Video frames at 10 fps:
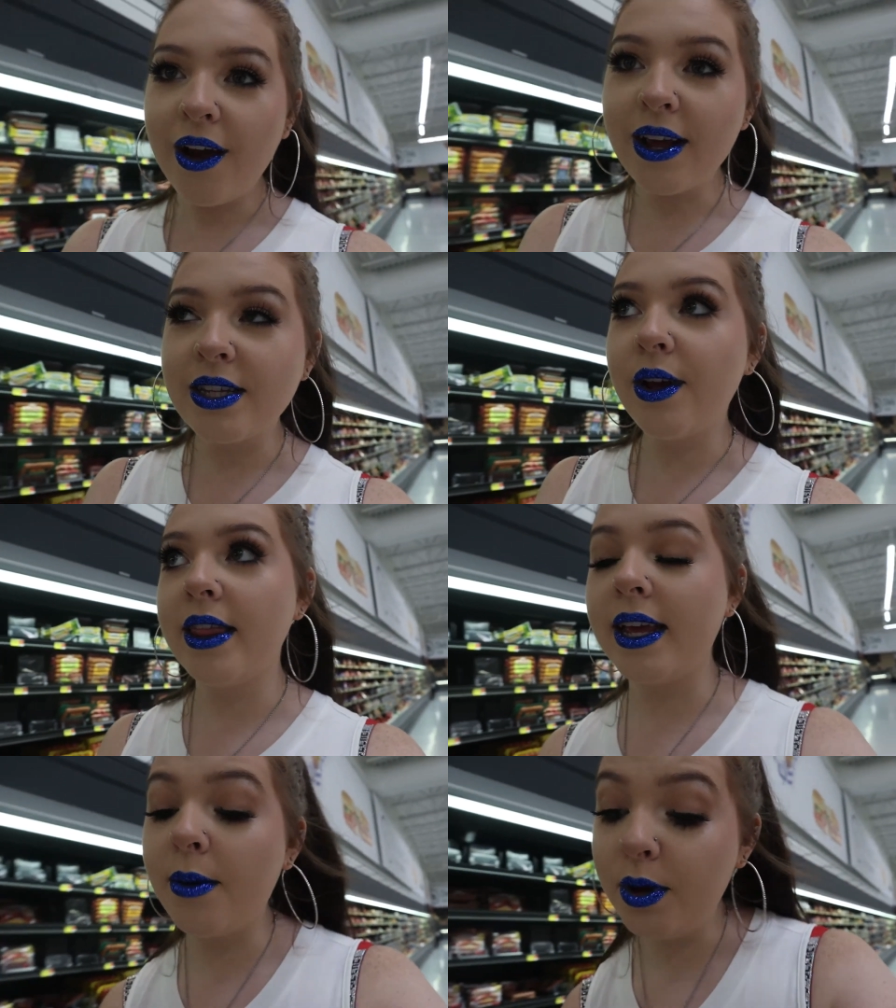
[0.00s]
Okay, so I
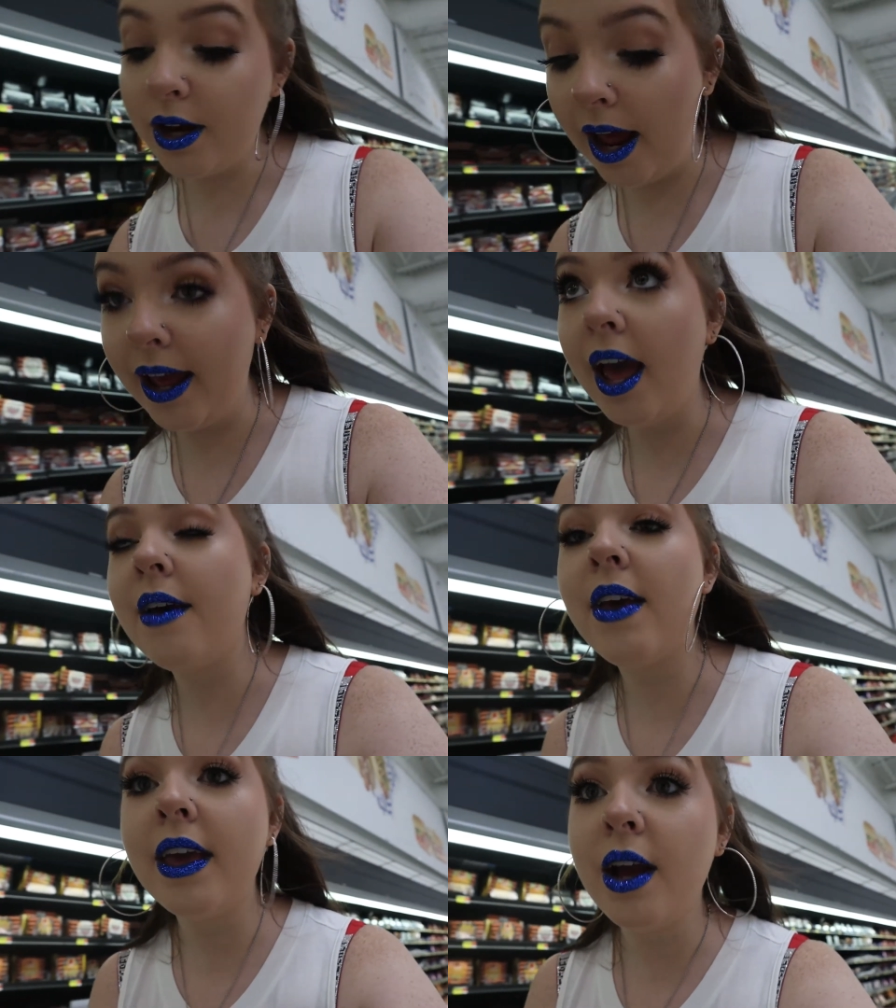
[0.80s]
think I'm good. I
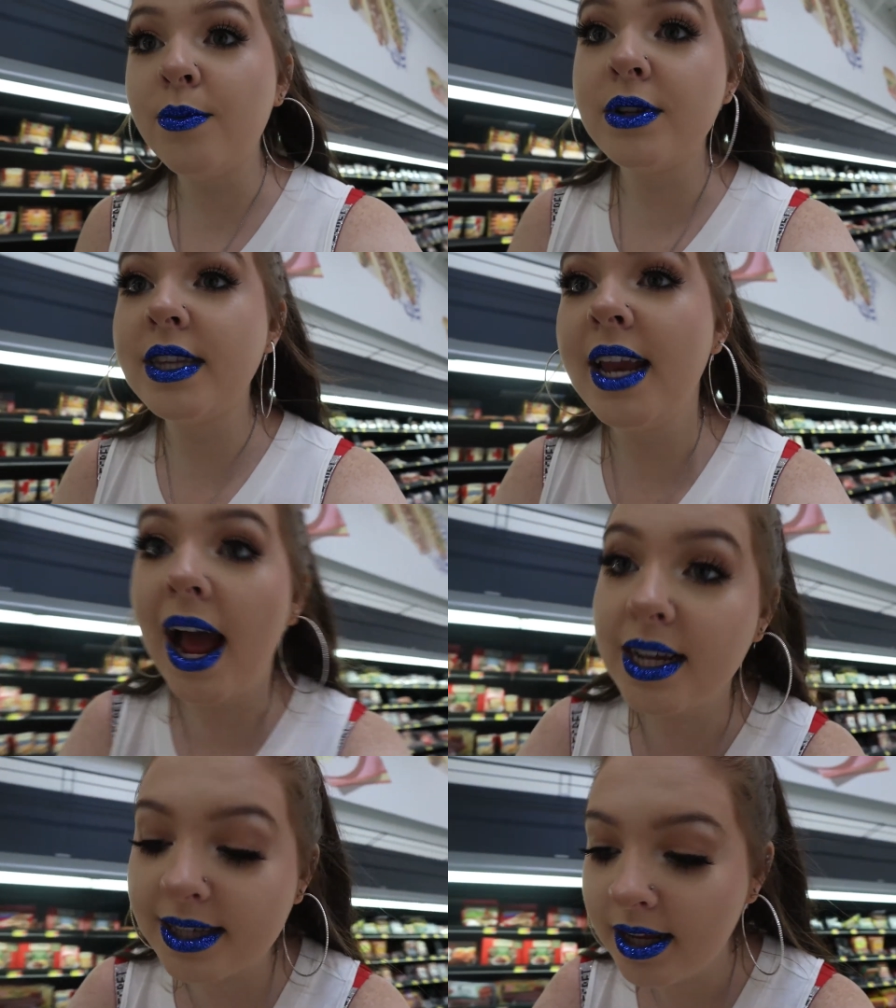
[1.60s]
have a couple
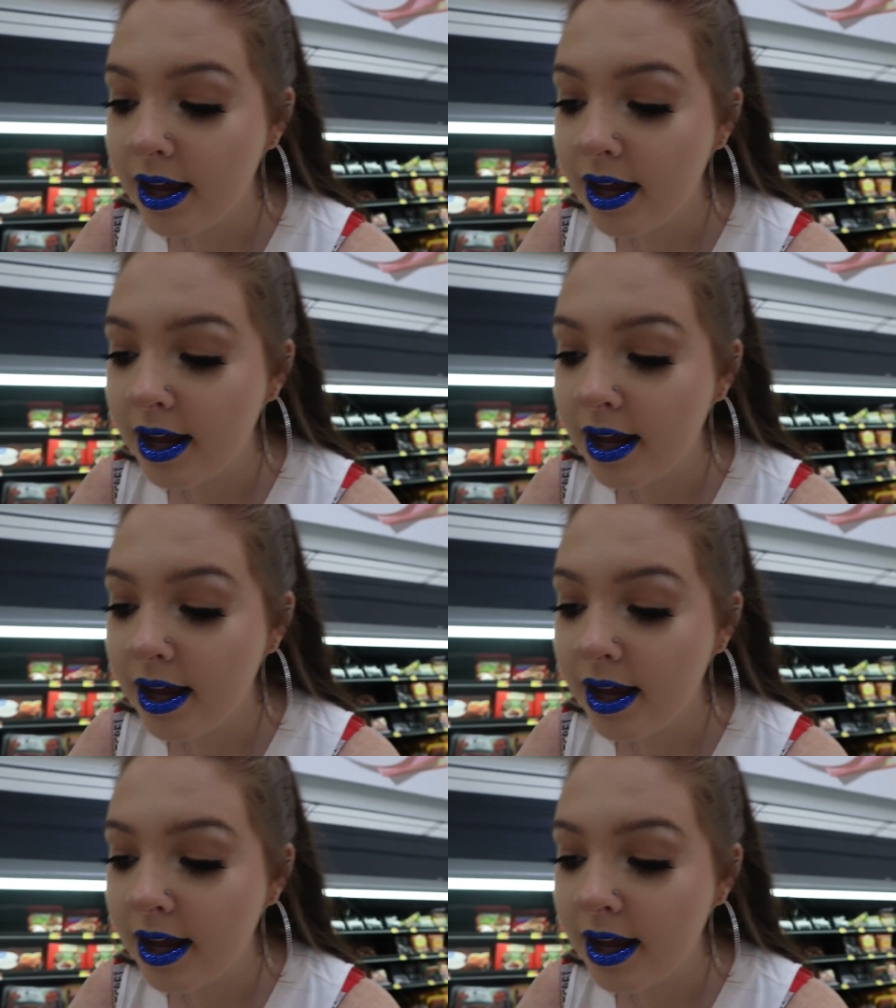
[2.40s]
snacks.